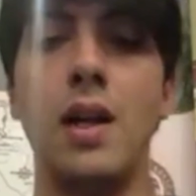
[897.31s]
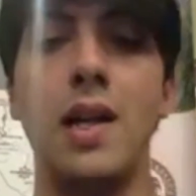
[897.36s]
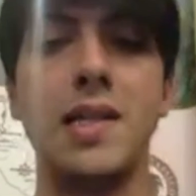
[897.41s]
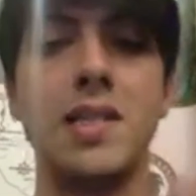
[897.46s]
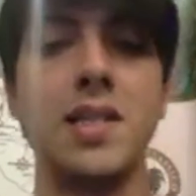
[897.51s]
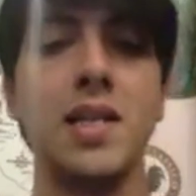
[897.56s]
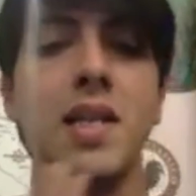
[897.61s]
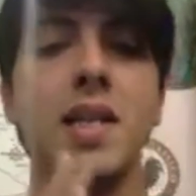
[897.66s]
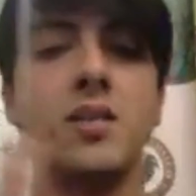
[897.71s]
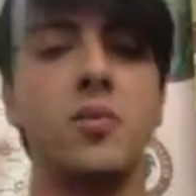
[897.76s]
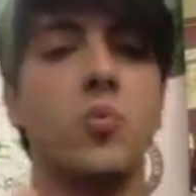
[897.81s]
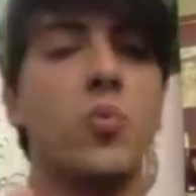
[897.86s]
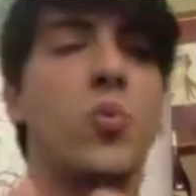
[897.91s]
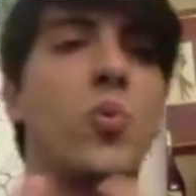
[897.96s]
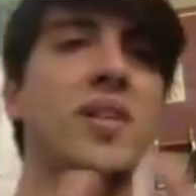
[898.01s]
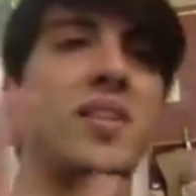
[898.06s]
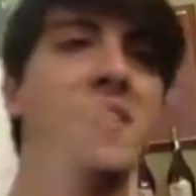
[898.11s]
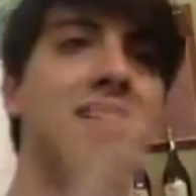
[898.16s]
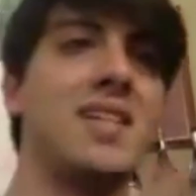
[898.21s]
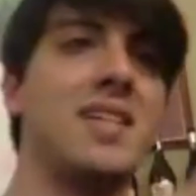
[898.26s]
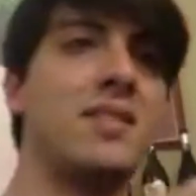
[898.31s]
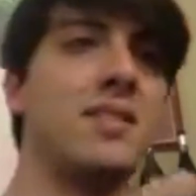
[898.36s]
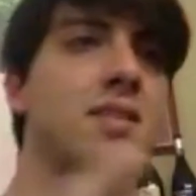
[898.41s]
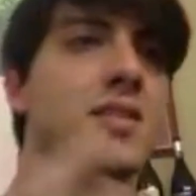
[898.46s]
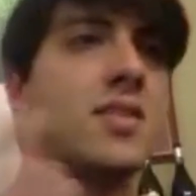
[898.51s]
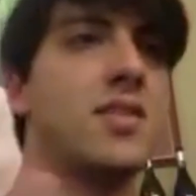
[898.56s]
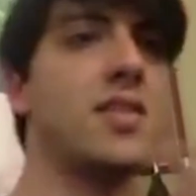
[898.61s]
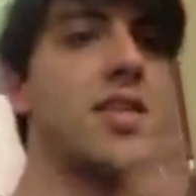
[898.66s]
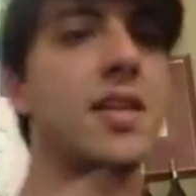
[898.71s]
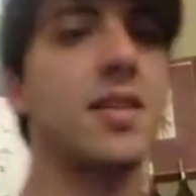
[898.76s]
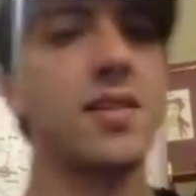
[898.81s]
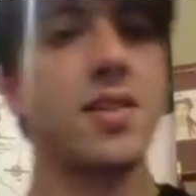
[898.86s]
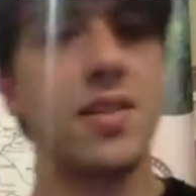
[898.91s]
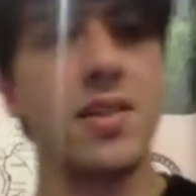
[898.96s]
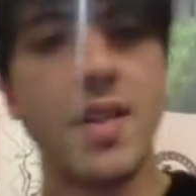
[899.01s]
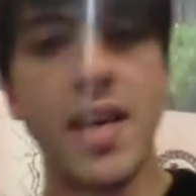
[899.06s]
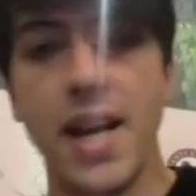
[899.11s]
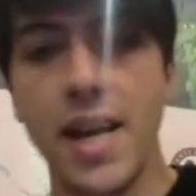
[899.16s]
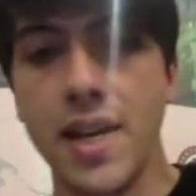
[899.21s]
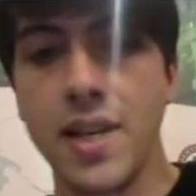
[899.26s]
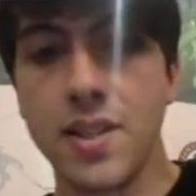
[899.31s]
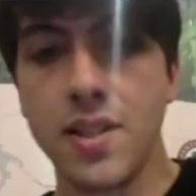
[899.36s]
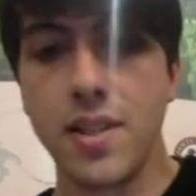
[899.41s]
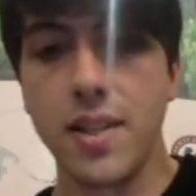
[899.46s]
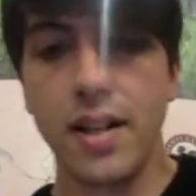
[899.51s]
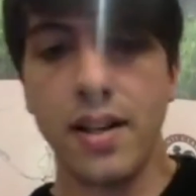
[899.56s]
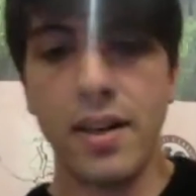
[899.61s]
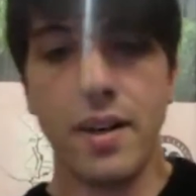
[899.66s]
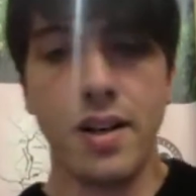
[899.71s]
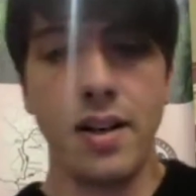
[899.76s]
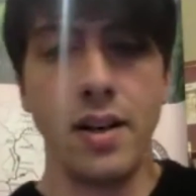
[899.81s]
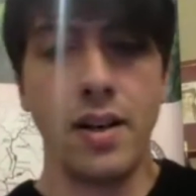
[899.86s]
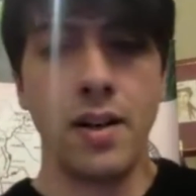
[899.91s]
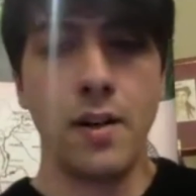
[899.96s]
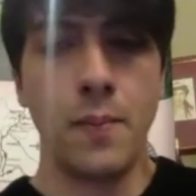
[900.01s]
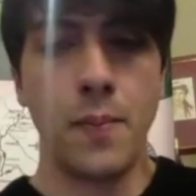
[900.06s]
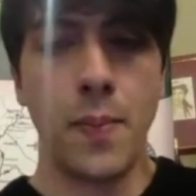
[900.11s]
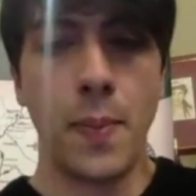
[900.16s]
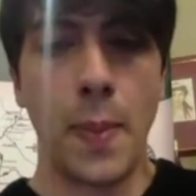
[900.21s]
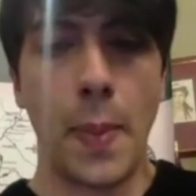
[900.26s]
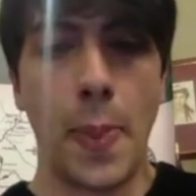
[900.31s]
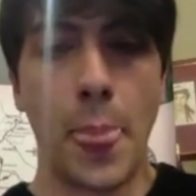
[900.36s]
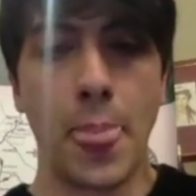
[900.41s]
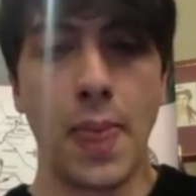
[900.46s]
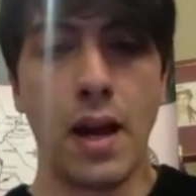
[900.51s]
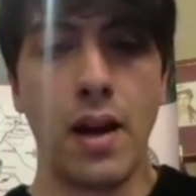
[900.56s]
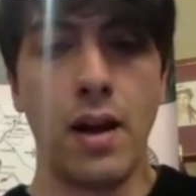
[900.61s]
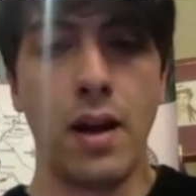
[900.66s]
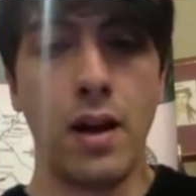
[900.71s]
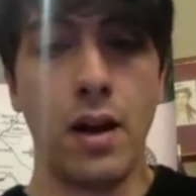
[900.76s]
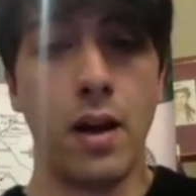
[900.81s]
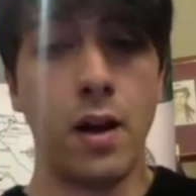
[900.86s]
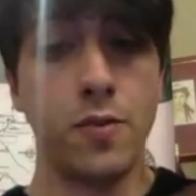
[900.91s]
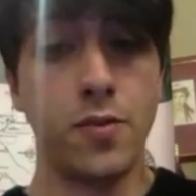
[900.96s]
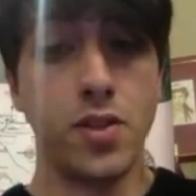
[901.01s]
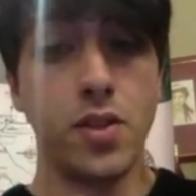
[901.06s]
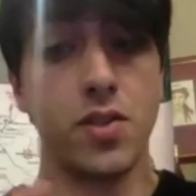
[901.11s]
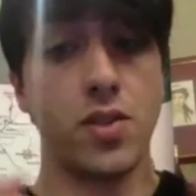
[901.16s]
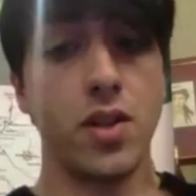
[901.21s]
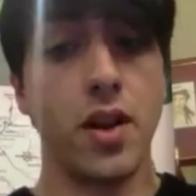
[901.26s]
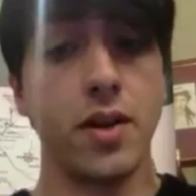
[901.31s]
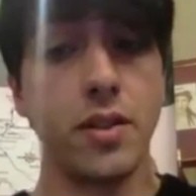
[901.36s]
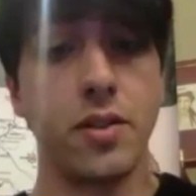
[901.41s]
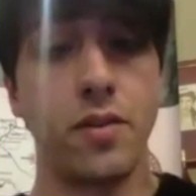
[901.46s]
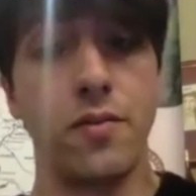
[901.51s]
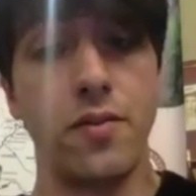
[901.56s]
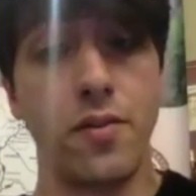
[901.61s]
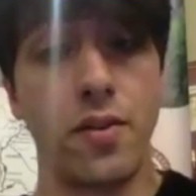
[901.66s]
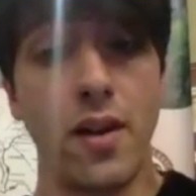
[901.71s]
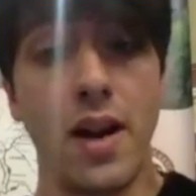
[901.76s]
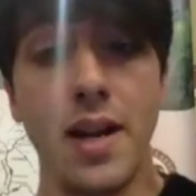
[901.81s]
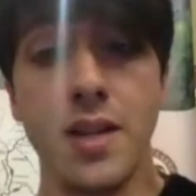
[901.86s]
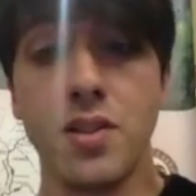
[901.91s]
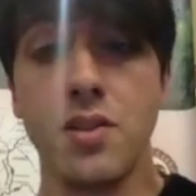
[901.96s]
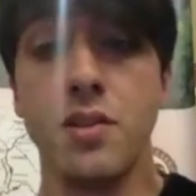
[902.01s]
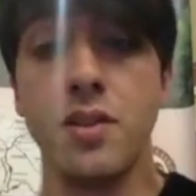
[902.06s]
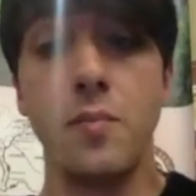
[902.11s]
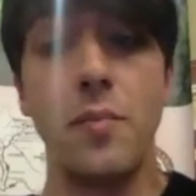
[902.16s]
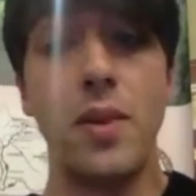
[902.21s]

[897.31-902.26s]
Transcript: Let's say that within 6 days of the start of horizon, the